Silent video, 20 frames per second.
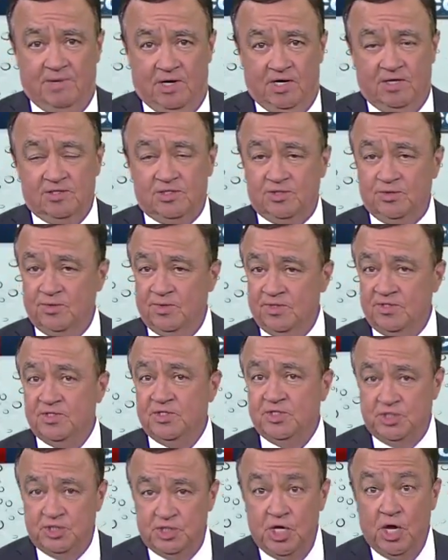March with
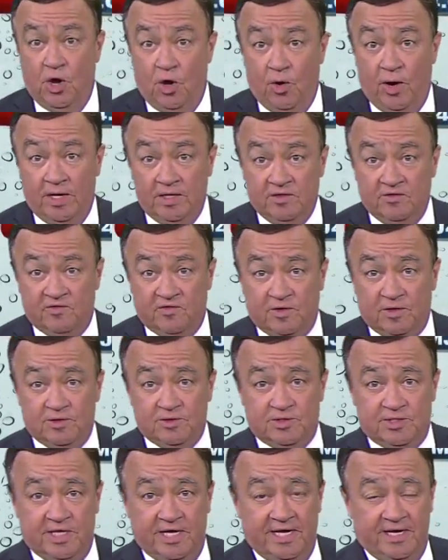snow on the
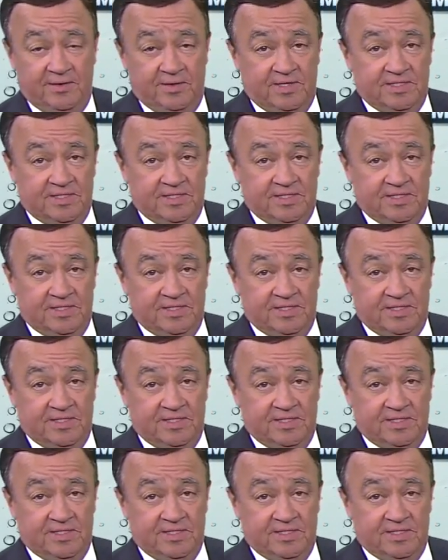first day,